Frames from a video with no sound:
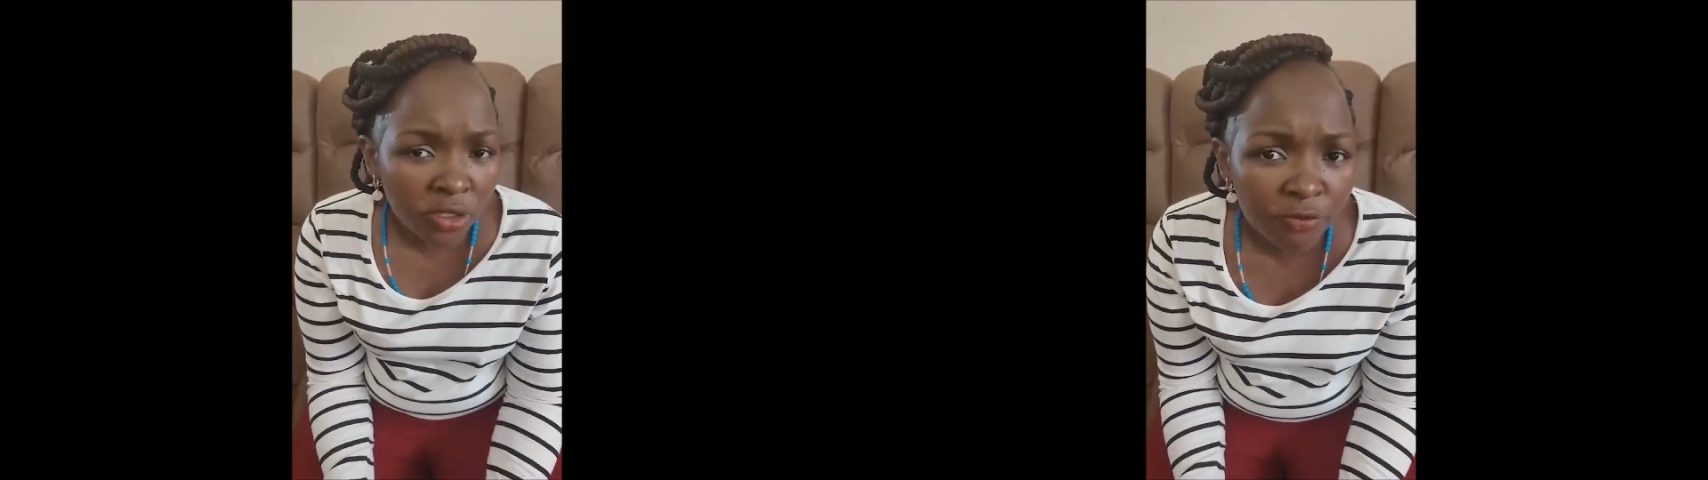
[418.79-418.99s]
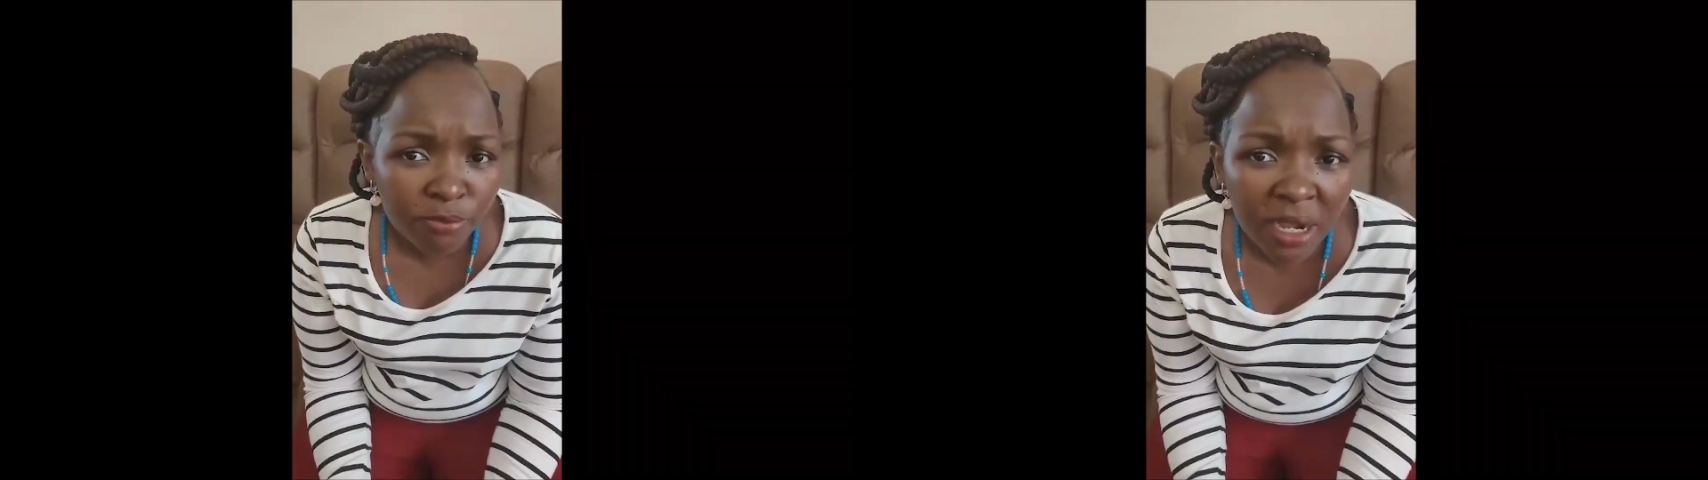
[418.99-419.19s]

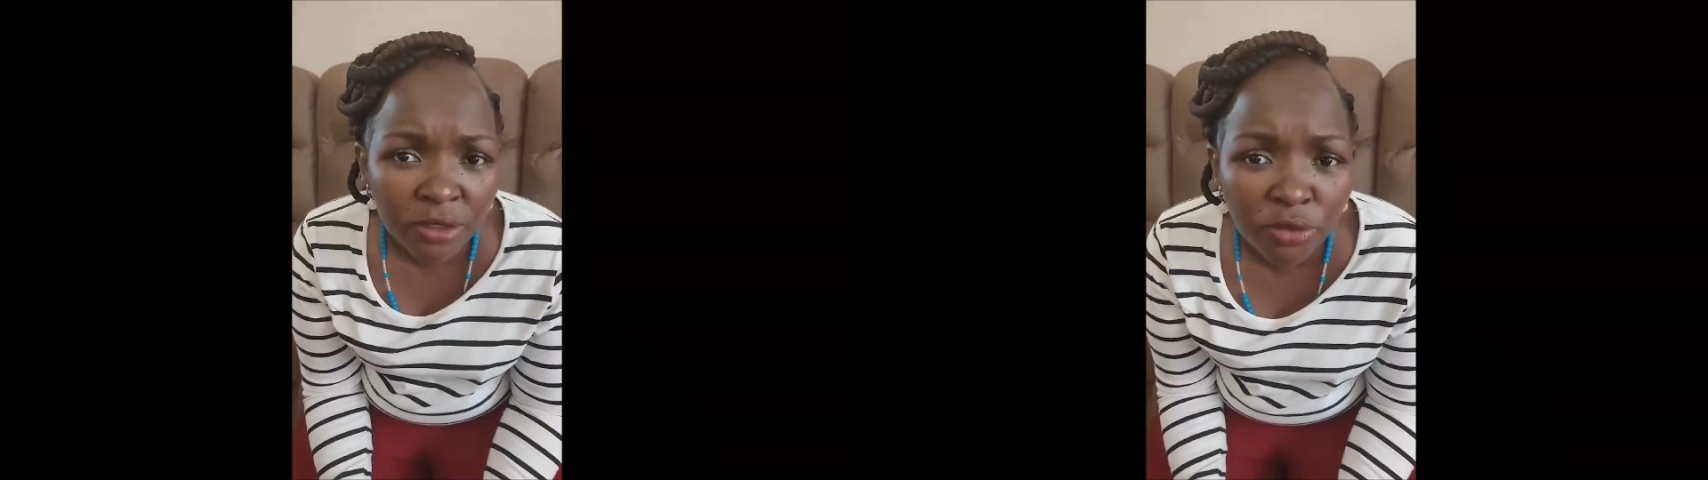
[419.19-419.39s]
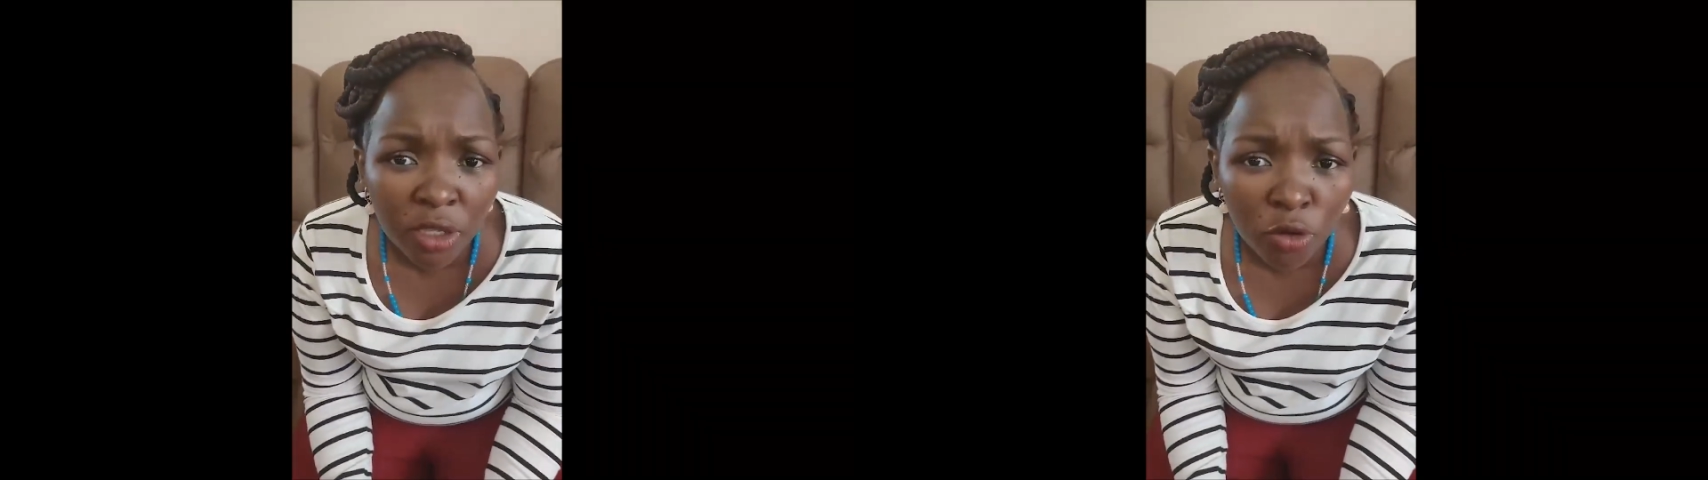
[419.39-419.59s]
give
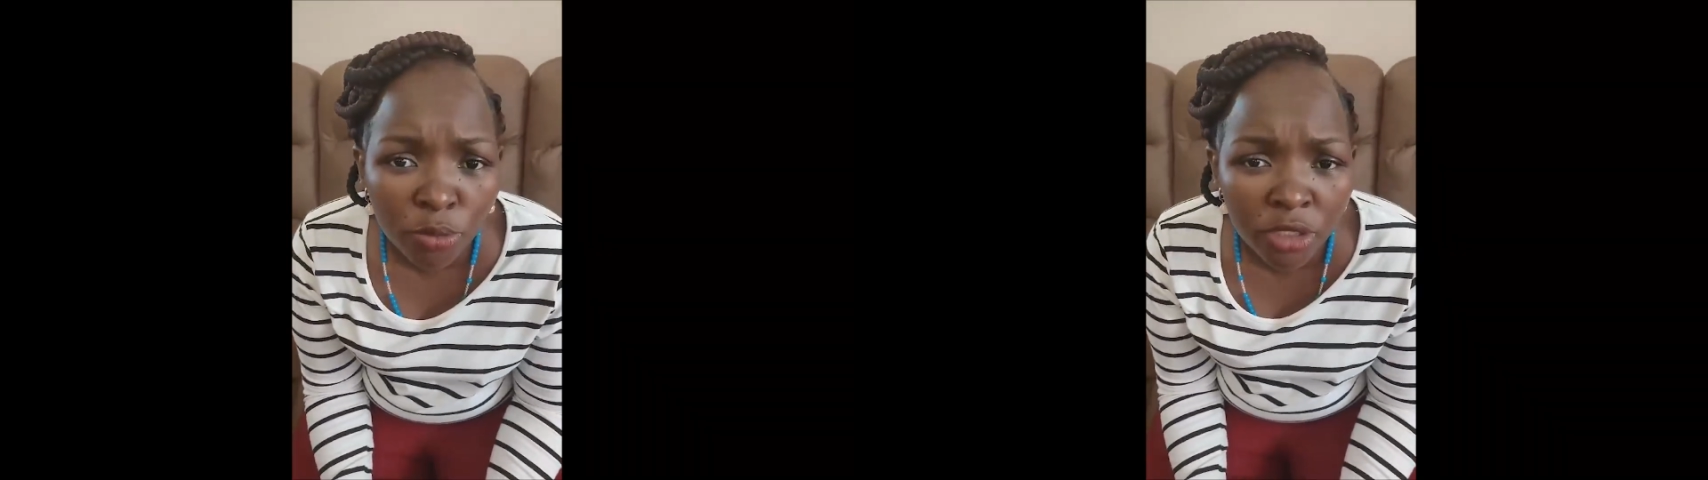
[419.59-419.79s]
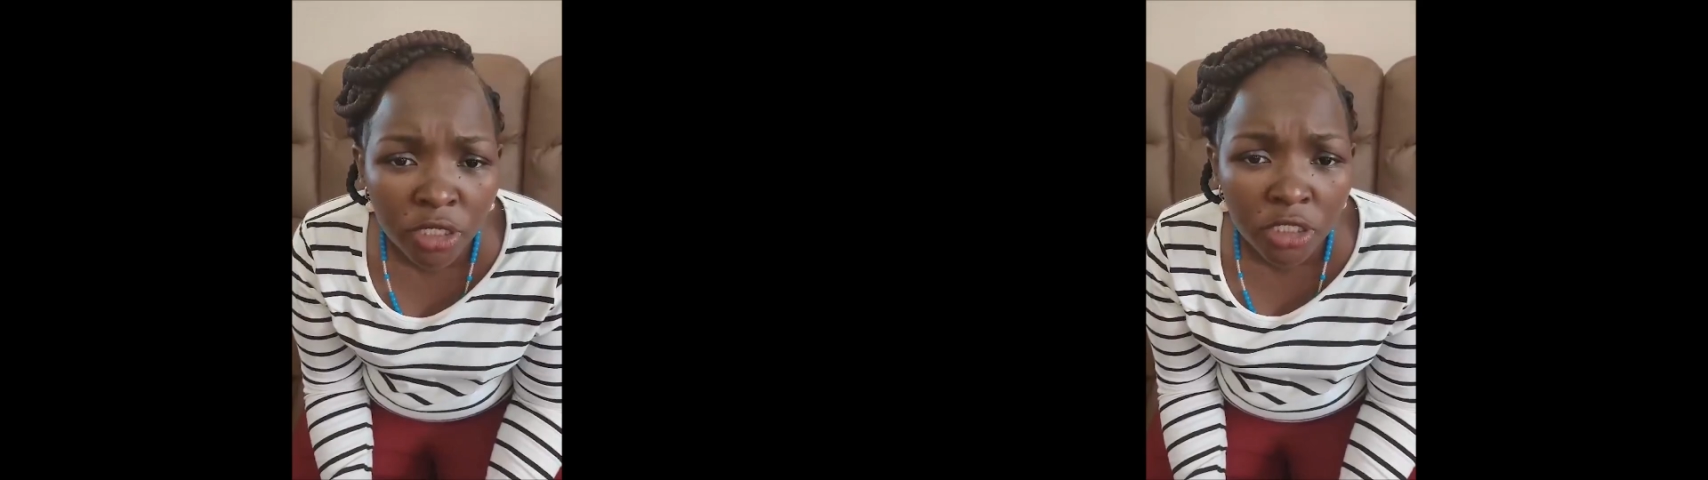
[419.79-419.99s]
back to the
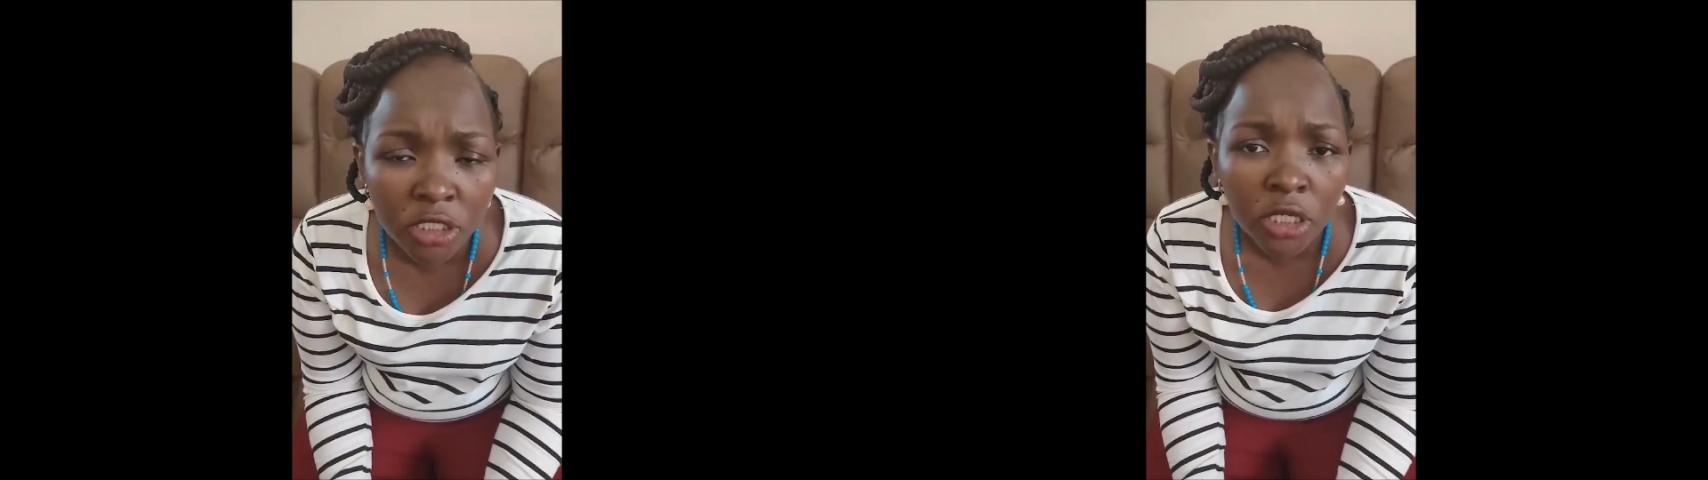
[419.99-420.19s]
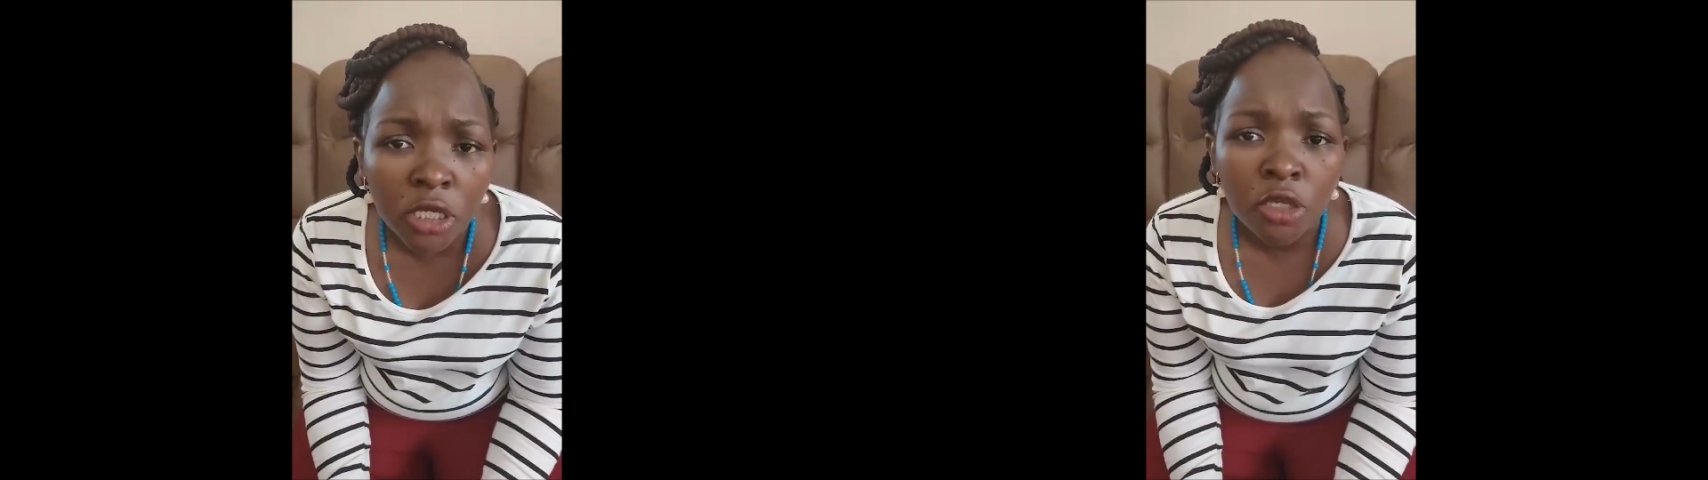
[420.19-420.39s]

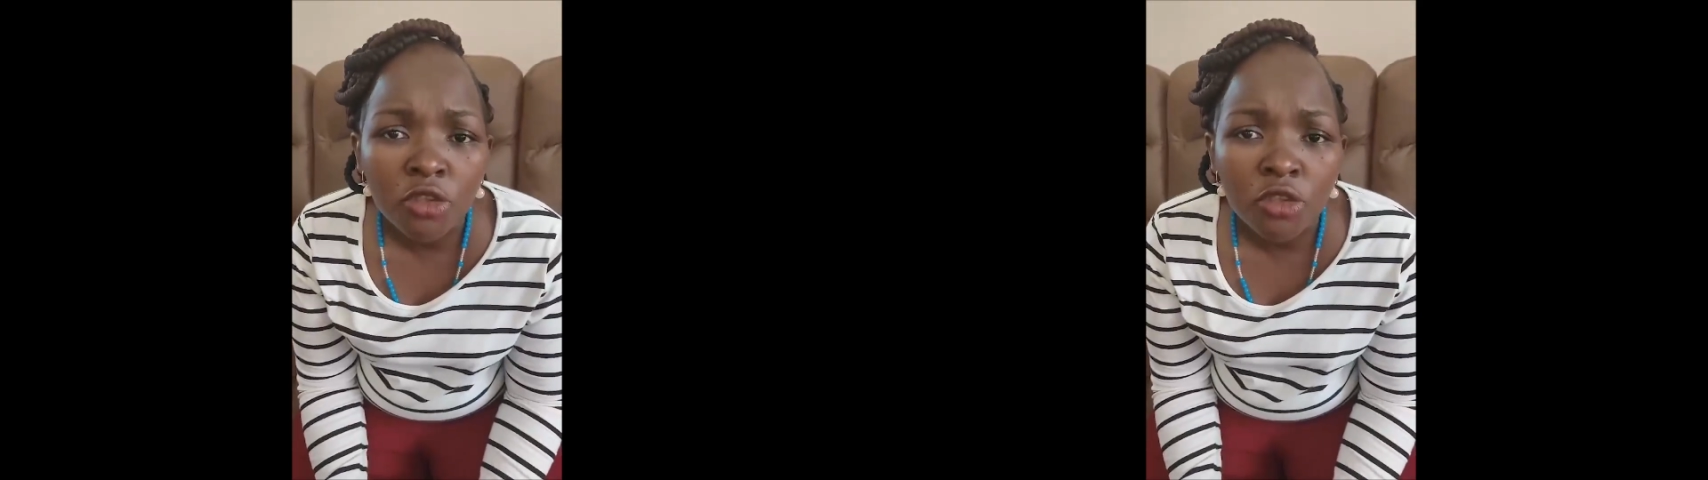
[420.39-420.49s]
community